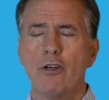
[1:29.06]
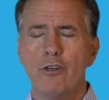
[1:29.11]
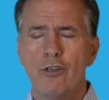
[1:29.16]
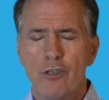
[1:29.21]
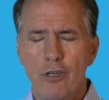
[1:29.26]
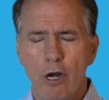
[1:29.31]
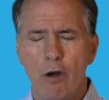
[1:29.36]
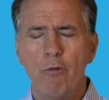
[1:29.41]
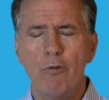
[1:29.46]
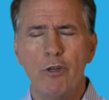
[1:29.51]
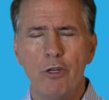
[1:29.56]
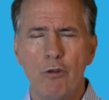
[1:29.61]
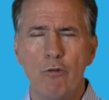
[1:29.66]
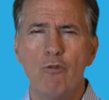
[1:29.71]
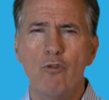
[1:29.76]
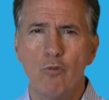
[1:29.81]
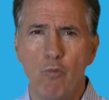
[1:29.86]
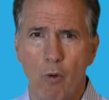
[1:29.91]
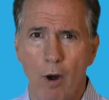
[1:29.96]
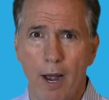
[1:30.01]
Don't
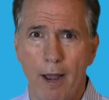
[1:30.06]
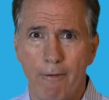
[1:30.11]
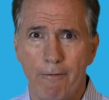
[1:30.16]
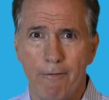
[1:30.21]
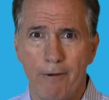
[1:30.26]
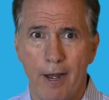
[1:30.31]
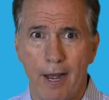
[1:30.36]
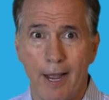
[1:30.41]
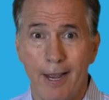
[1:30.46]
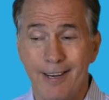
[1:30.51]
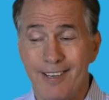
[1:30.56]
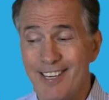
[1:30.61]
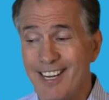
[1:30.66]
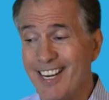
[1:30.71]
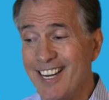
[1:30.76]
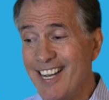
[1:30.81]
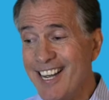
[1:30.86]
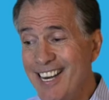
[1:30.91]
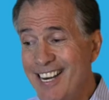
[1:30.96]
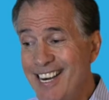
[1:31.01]
use Wi-Fi to
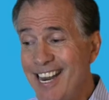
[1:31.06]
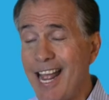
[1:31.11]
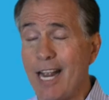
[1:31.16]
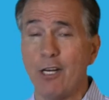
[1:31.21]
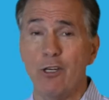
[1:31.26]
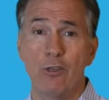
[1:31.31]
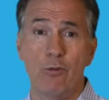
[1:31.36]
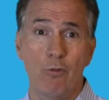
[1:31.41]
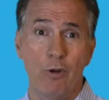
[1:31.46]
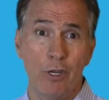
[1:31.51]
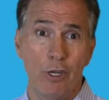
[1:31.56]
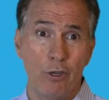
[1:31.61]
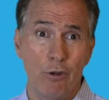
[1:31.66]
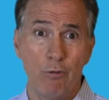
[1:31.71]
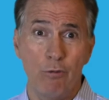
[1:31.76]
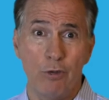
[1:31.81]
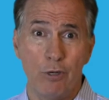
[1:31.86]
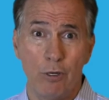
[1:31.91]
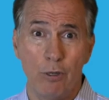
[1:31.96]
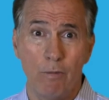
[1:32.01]
connect to a
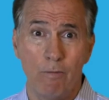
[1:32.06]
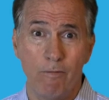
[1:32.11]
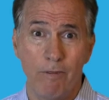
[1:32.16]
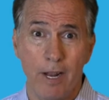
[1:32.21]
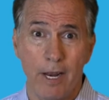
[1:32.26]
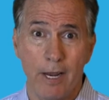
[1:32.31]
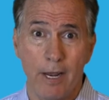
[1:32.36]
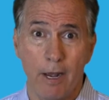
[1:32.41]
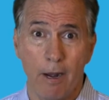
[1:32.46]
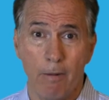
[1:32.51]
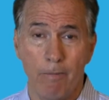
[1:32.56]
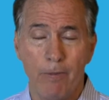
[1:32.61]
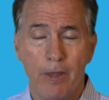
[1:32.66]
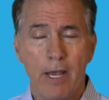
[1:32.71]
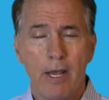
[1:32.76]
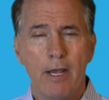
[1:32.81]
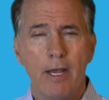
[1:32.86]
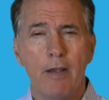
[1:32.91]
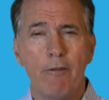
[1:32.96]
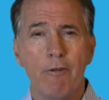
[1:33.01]
YouTube video.
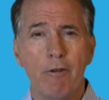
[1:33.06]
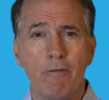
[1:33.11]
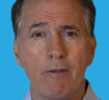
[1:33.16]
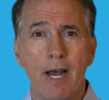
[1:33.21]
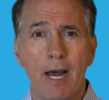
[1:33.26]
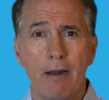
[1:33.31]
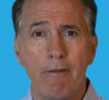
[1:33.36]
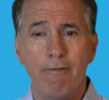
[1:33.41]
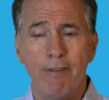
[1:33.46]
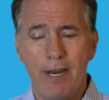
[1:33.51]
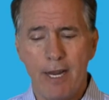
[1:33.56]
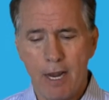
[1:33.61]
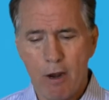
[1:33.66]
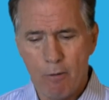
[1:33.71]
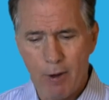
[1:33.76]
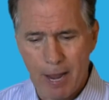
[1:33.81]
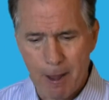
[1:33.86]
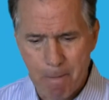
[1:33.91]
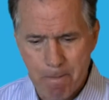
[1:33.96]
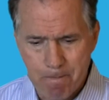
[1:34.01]
If you've got a
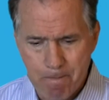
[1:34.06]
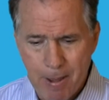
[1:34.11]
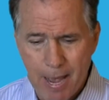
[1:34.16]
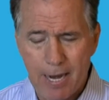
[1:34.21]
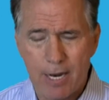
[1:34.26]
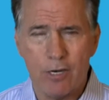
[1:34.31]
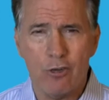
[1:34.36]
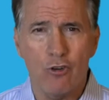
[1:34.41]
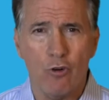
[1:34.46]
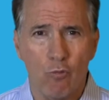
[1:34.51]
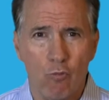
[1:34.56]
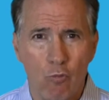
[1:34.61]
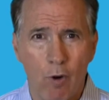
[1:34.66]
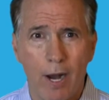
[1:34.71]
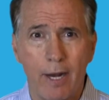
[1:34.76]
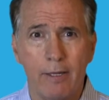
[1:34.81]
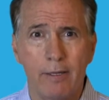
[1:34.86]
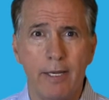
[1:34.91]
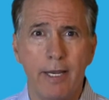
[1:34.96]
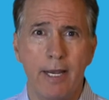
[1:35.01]
video, embed it
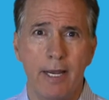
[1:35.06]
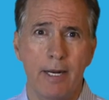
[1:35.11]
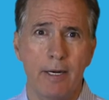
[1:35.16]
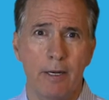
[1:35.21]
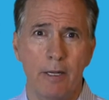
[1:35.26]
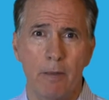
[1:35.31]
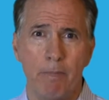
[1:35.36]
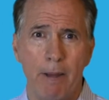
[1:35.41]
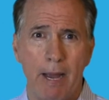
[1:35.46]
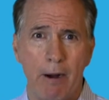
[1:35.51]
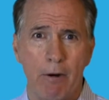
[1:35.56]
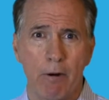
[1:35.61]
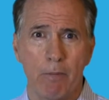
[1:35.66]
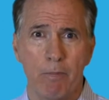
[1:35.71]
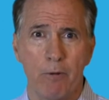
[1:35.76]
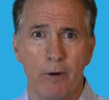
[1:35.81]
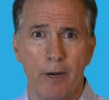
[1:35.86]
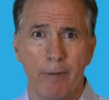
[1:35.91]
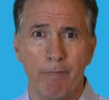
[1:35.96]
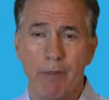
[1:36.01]
directly into the
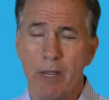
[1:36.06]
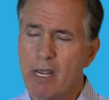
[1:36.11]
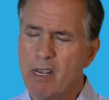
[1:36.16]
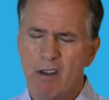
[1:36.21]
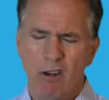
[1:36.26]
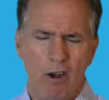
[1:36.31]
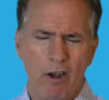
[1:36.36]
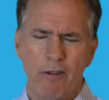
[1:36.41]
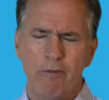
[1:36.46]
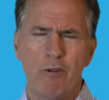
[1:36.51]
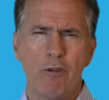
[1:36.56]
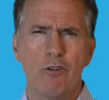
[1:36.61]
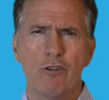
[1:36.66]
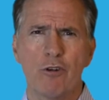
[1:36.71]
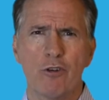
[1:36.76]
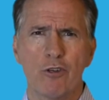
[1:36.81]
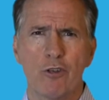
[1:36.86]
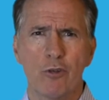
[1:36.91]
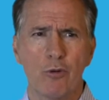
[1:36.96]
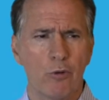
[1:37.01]
PowerPoint. All you have to do is
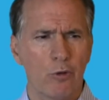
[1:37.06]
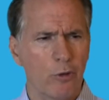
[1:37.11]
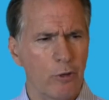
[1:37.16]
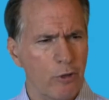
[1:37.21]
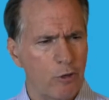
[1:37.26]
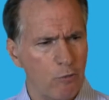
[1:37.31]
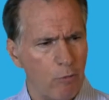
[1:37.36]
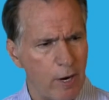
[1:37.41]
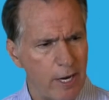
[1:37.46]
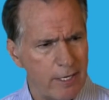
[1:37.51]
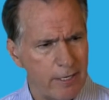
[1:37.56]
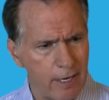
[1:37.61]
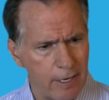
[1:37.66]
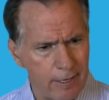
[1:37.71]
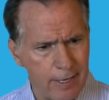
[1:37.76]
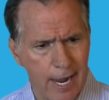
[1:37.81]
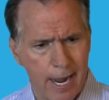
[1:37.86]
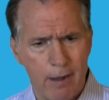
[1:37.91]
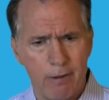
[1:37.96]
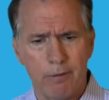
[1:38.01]
search Google. There's ways to
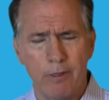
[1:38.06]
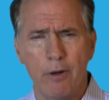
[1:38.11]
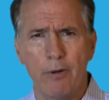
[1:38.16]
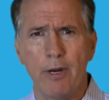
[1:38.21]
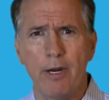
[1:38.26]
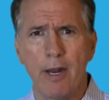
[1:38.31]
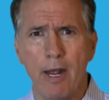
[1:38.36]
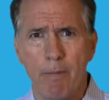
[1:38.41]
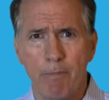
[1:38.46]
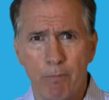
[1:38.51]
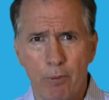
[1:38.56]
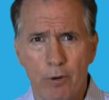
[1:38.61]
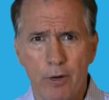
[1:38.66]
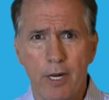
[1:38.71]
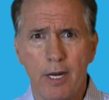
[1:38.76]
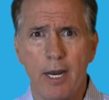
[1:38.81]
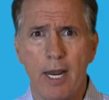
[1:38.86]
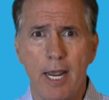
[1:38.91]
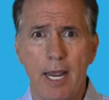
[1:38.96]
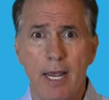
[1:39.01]
download it and put
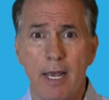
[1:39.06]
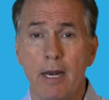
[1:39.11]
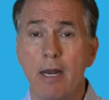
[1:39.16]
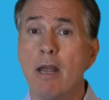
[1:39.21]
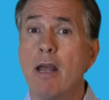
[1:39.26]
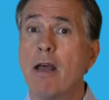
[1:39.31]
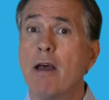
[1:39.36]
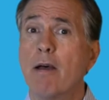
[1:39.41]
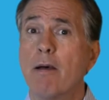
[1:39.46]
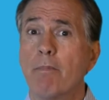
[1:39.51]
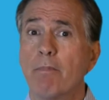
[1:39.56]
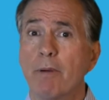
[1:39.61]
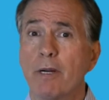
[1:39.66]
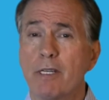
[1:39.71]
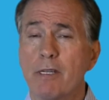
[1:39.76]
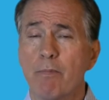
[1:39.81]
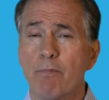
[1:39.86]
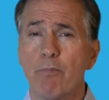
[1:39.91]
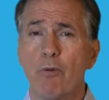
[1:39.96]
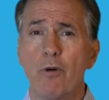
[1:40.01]
it in, but
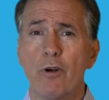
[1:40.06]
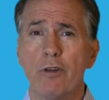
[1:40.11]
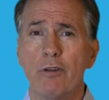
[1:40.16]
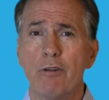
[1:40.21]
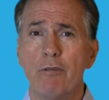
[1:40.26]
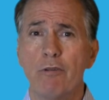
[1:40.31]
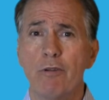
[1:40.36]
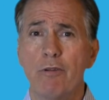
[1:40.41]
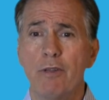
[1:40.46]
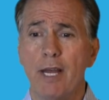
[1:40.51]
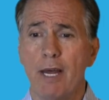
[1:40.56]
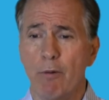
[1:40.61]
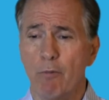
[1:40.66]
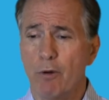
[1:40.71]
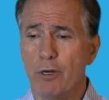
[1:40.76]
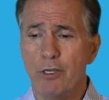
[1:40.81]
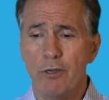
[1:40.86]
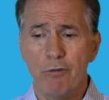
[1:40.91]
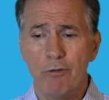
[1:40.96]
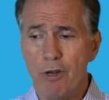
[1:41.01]
it's important you do that.
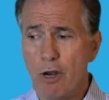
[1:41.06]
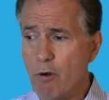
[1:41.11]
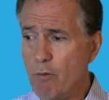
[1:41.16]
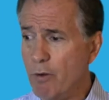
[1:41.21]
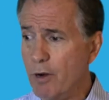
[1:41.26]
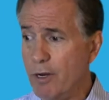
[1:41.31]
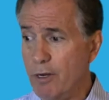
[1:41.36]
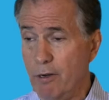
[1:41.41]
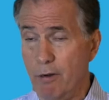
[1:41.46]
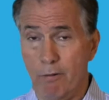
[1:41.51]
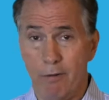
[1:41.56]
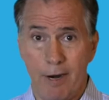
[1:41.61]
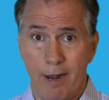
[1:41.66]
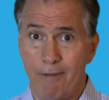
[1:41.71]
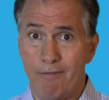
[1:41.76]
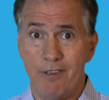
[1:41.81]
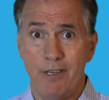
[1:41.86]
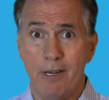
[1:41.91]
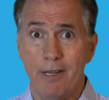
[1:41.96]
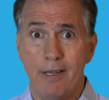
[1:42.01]
What you don't want to do, and
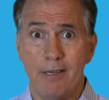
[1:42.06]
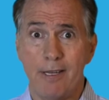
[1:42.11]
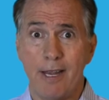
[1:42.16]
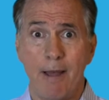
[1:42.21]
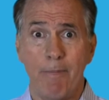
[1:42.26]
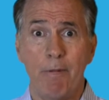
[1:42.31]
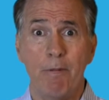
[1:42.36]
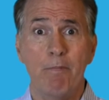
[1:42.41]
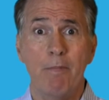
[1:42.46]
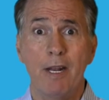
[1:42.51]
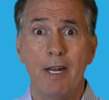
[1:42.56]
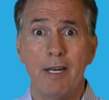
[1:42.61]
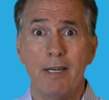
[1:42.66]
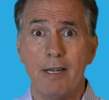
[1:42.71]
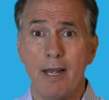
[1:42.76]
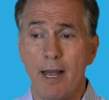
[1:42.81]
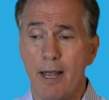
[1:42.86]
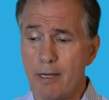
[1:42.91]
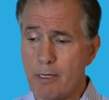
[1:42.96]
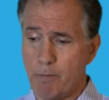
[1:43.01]
I've seen this happen many
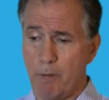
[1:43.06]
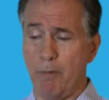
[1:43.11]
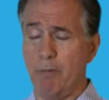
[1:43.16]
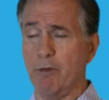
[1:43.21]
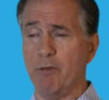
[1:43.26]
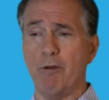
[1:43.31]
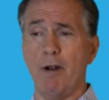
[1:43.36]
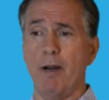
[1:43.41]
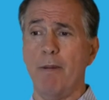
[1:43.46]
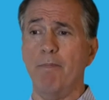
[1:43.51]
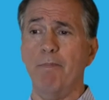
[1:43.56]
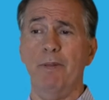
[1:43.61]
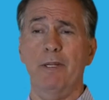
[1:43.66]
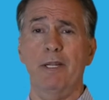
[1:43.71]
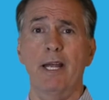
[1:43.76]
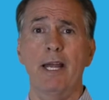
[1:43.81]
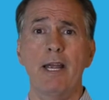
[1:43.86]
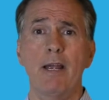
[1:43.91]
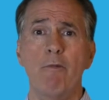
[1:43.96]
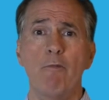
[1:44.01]
times, people try to
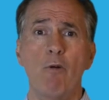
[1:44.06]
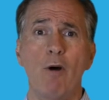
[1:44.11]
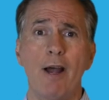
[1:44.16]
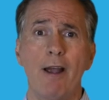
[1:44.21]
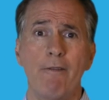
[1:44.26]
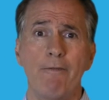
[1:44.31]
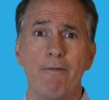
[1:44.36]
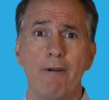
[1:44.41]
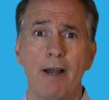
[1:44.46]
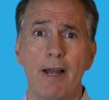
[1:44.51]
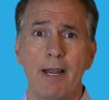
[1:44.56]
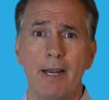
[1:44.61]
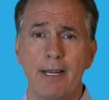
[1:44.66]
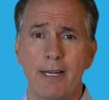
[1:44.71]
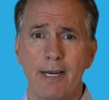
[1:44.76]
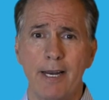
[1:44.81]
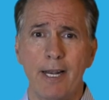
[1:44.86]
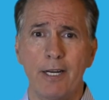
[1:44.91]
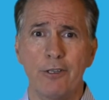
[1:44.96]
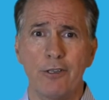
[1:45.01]
play a Wi-Fi
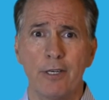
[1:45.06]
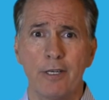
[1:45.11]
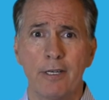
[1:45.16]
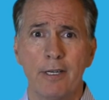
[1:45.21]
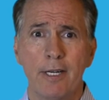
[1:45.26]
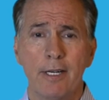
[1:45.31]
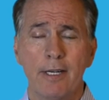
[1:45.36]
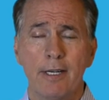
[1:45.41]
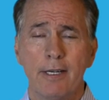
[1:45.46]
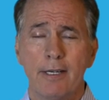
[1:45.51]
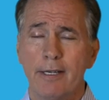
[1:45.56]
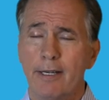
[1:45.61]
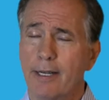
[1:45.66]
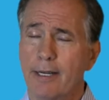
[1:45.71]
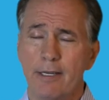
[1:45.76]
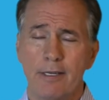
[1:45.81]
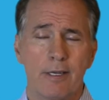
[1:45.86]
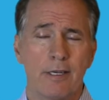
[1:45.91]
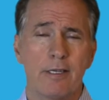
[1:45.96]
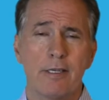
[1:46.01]
connection and
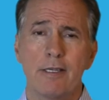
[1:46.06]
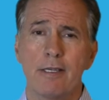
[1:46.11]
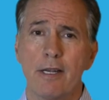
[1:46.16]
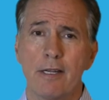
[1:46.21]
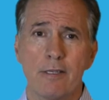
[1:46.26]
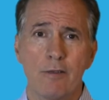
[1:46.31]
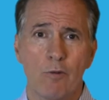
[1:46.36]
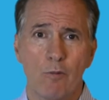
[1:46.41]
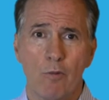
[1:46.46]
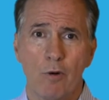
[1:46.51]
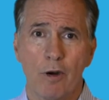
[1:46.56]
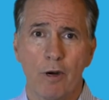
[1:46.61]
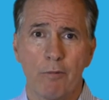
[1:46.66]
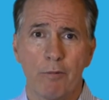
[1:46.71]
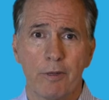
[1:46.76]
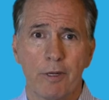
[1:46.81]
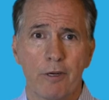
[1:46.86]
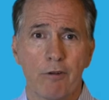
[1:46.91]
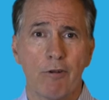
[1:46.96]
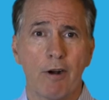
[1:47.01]
it just doesn't work
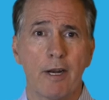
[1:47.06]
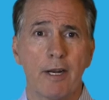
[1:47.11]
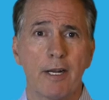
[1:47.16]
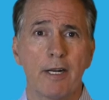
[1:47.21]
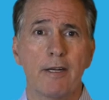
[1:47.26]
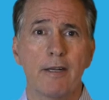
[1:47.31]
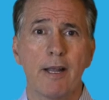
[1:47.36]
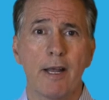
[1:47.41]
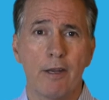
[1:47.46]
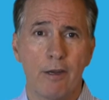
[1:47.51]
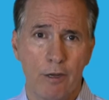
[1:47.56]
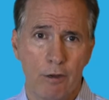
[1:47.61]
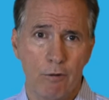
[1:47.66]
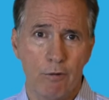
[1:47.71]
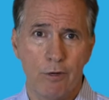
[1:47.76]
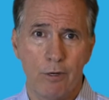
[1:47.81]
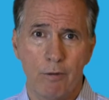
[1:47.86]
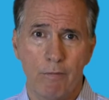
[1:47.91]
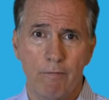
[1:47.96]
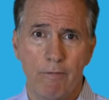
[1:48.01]
when they're trying to get to that
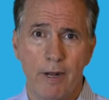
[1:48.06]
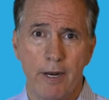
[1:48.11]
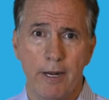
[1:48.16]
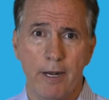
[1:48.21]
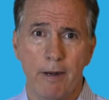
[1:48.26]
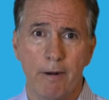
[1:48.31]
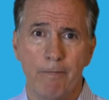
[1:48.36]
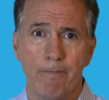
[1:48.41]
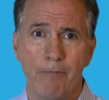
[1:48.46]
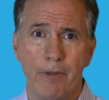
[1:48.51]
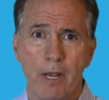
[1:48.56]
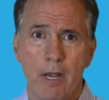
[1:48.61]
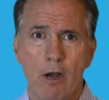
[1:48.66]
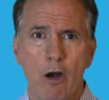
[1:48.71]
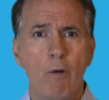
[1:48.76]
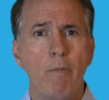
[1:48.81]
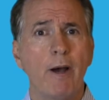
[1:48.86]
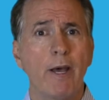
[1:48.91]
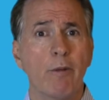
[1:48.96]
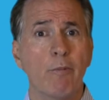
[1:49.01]
YouTube video.
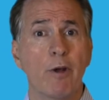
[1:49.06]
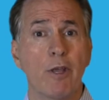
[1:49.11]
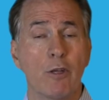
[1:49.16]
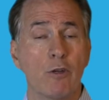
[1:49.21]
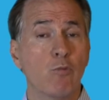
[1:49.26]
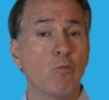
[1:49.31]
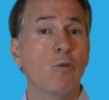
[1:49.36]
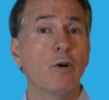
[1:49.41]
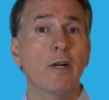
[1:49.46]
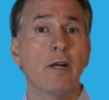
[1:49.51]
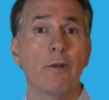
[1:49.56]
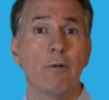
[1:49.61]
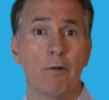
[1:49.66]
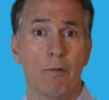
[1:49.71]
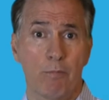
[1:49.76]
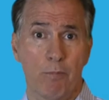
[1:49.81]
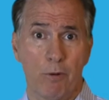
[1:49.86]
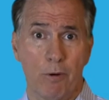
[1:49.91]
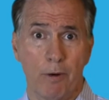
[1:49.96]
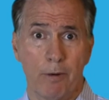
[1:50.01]
Oh, by the way, there's one other
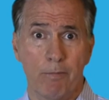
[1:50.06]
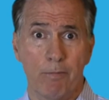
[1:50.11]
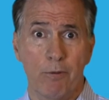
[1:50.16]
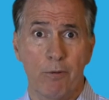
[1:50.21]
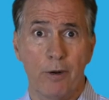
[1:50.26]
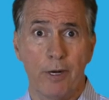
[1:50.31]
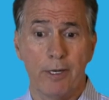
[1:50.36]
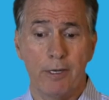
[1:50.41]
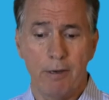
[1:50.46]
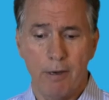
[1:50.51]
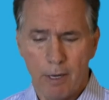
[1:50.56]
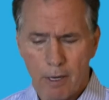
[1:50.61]
important point.